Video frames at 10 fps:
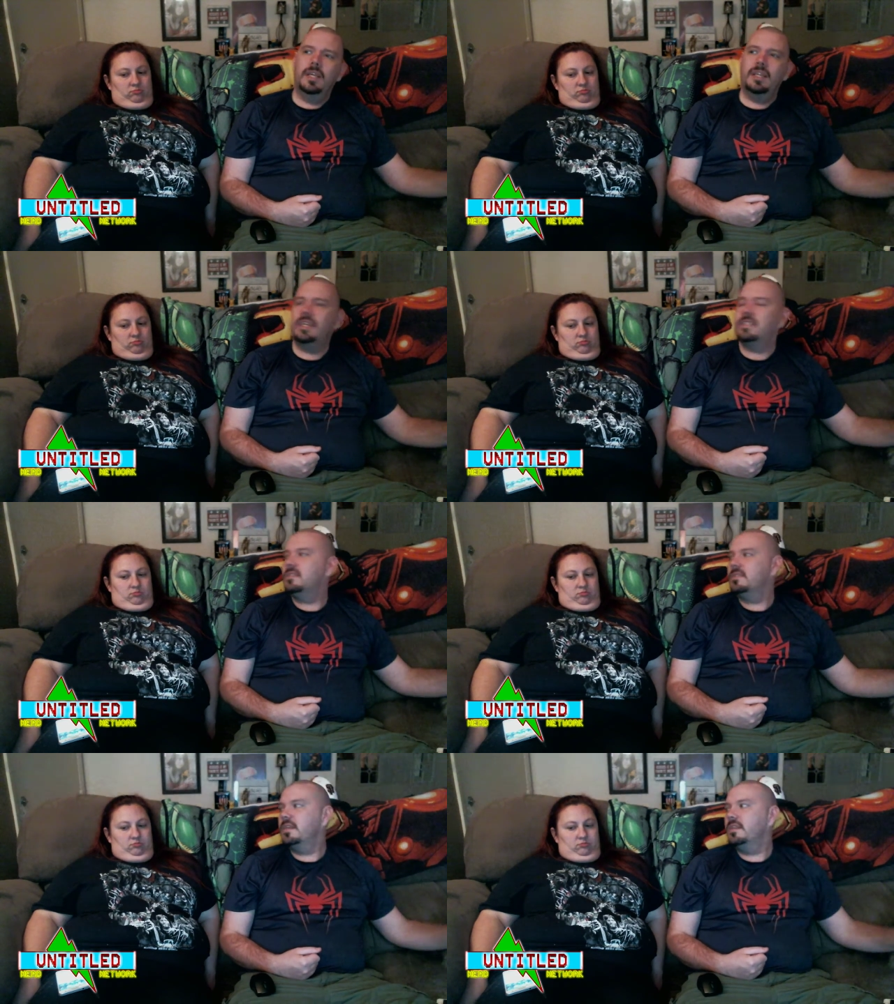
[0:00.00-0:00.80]

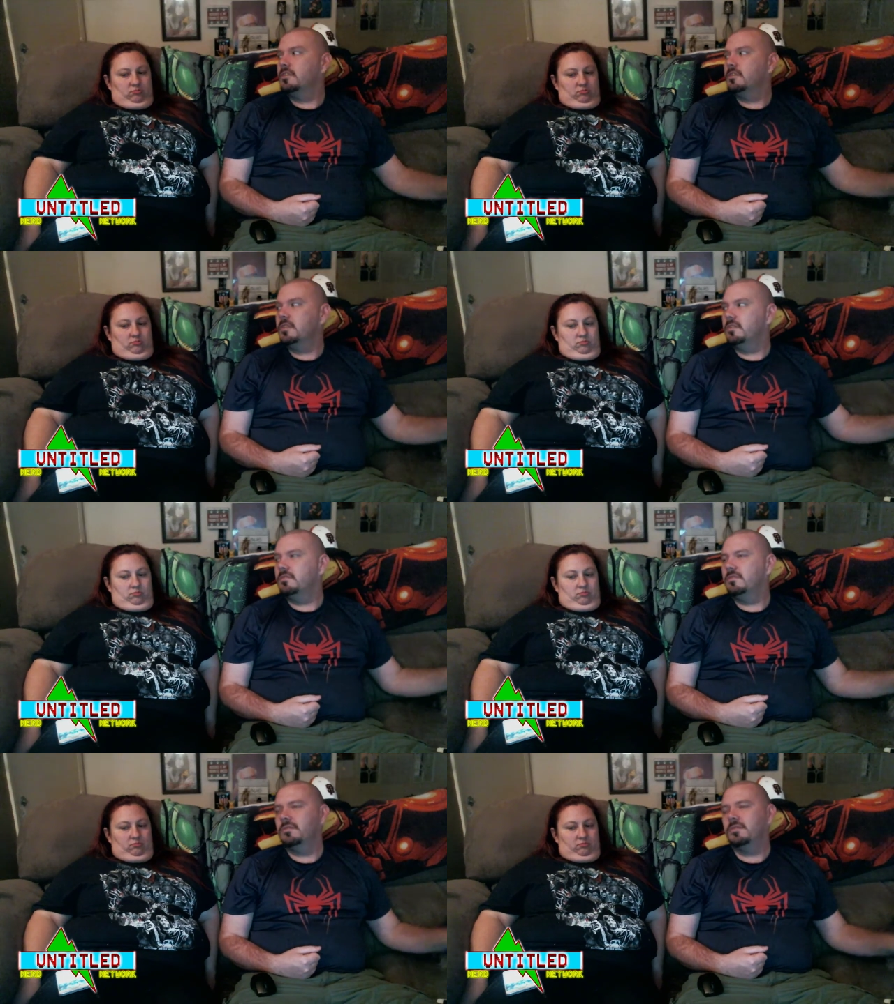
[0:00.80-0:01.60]
Speaker 1: this there's
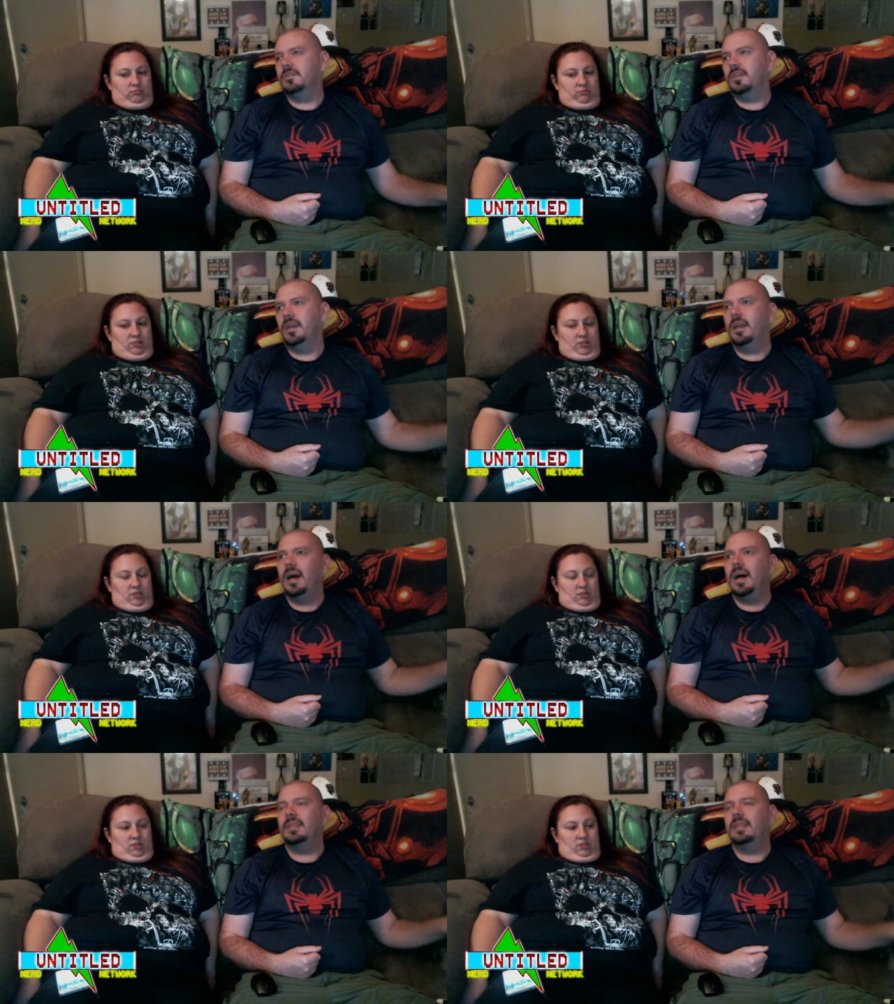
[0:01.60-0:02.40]
there's you know
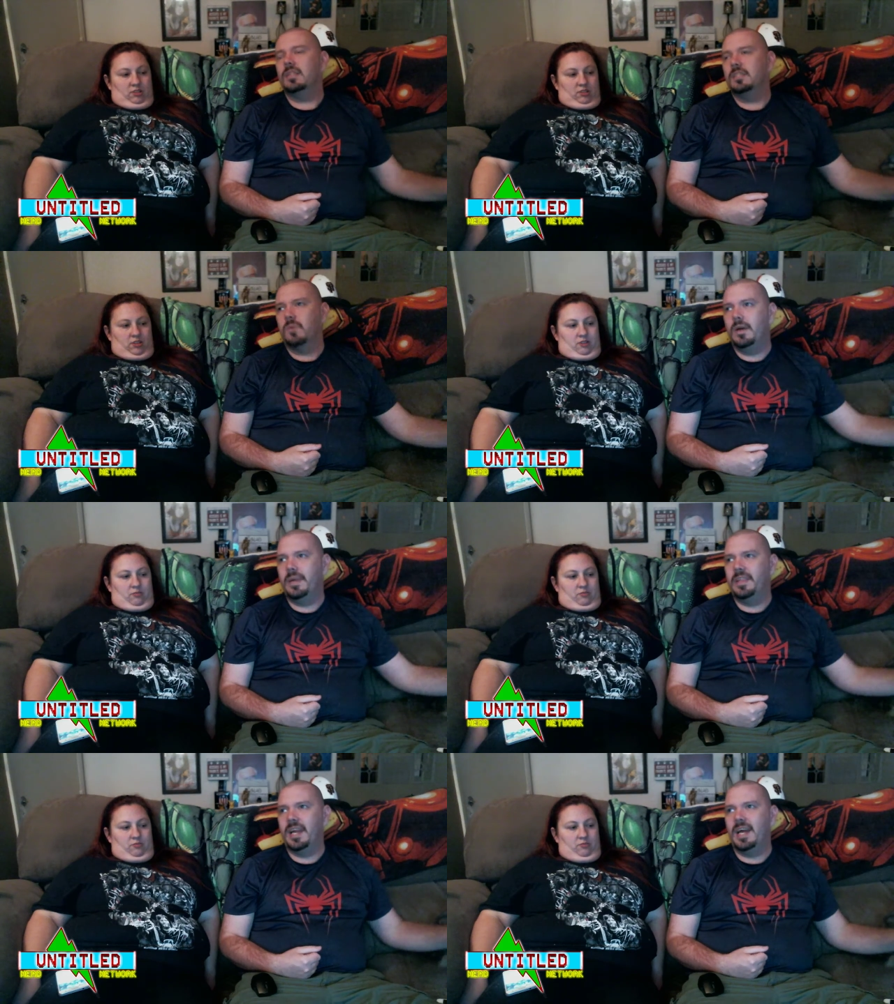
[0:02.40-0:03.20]
I, I thought this know, way
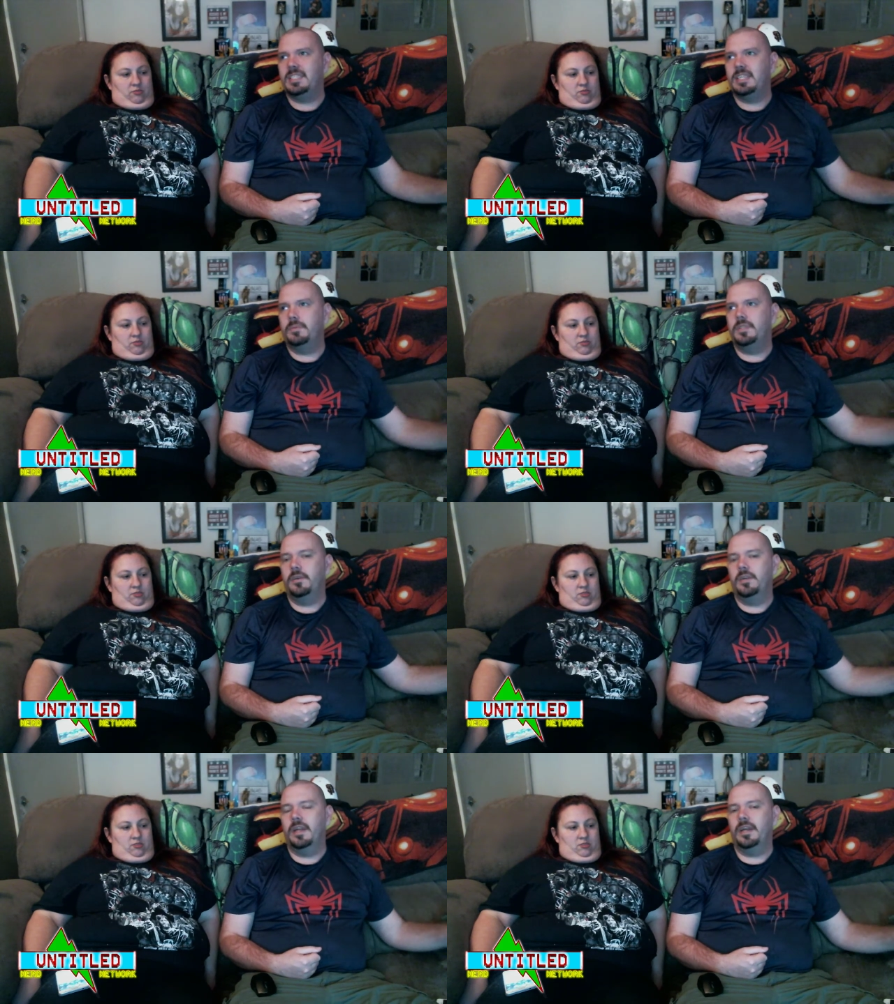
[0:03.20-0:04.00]
about the last
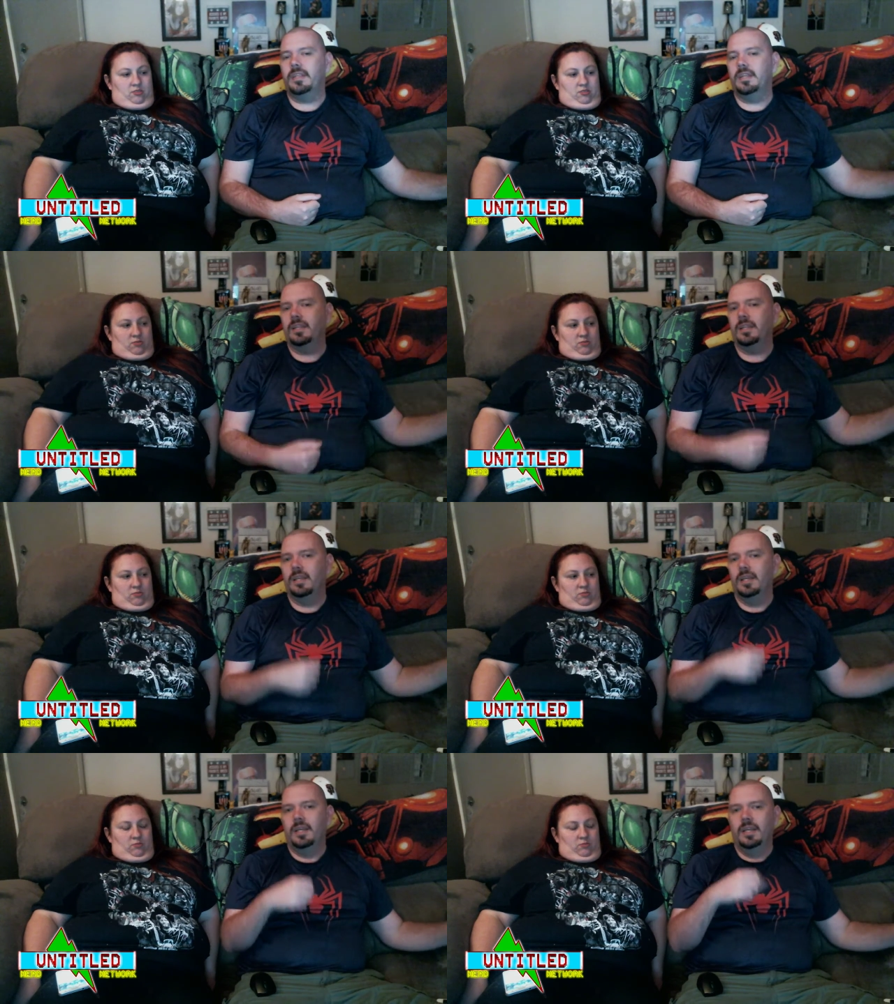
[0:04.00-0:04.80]
episode. Like
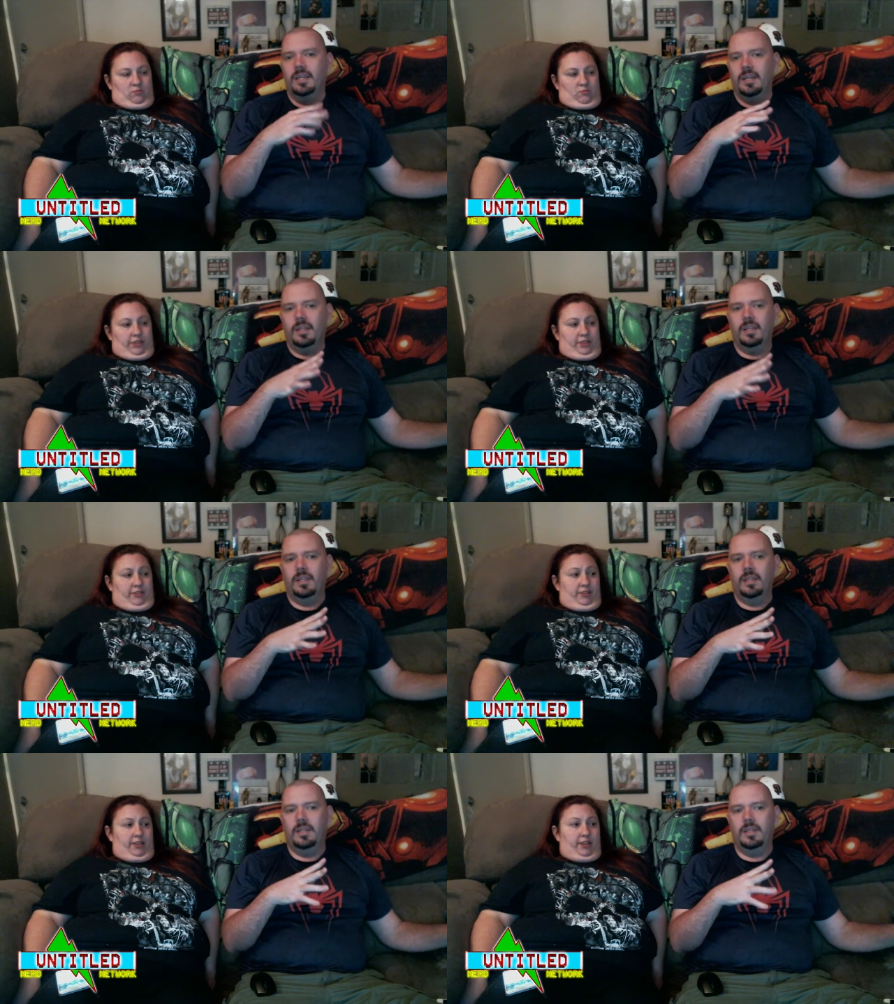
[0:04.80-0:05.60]
Speaker 2: we
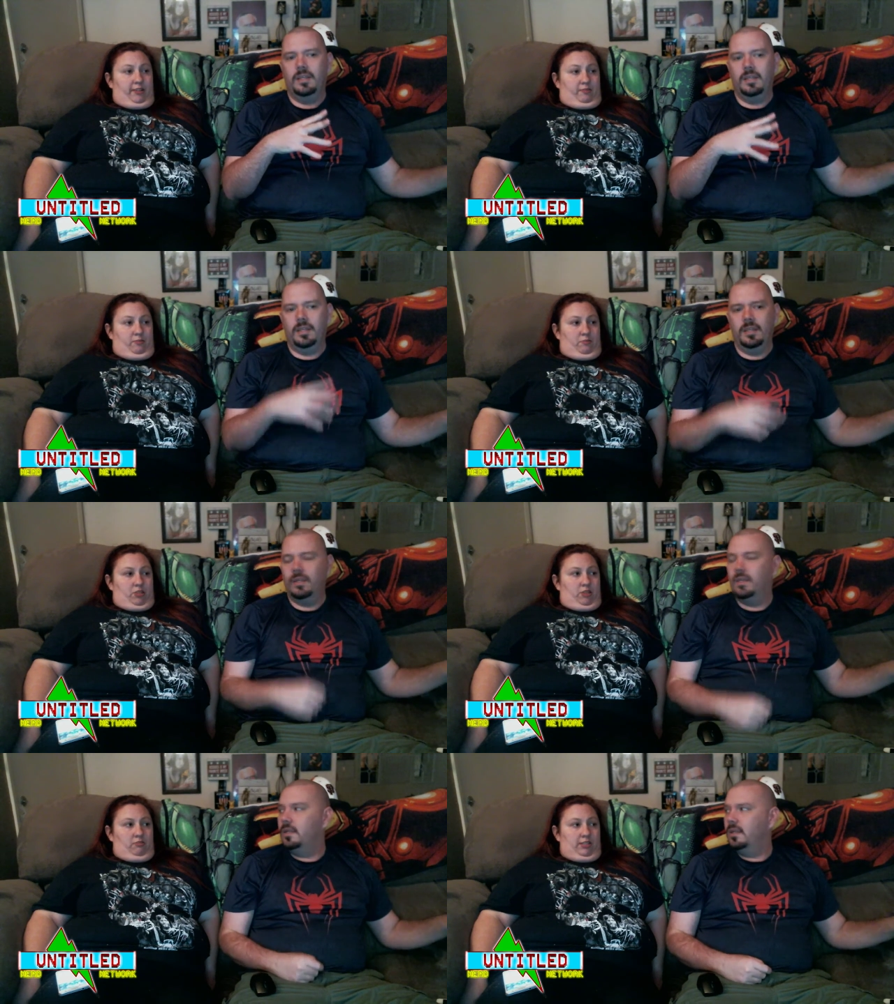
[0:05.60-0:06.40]
learned what
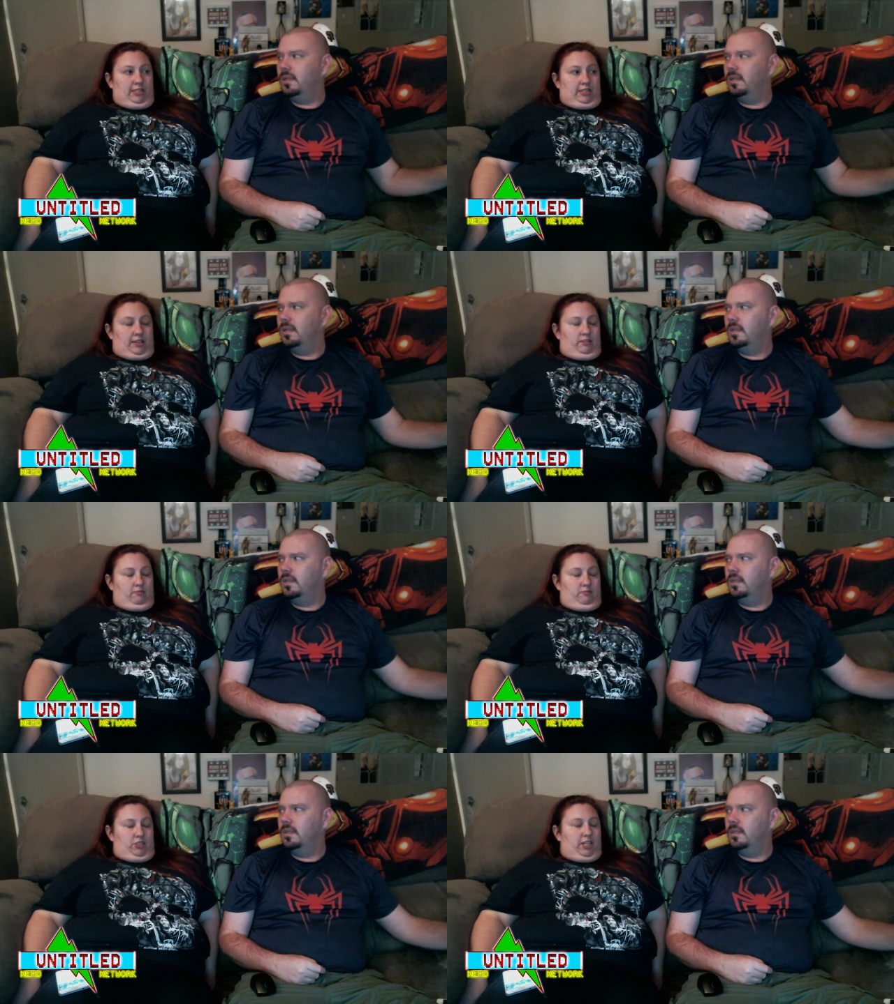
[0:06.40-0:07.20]
Michonne does at night
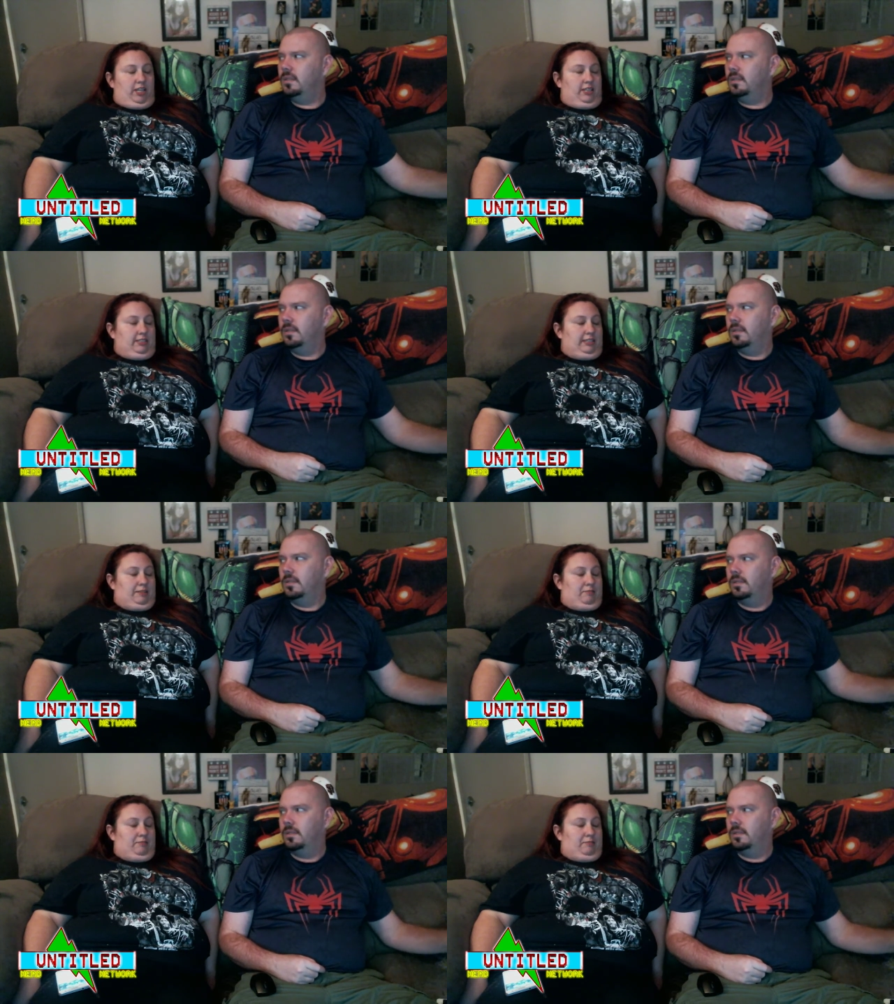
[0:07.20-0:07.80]
when she can't sleep.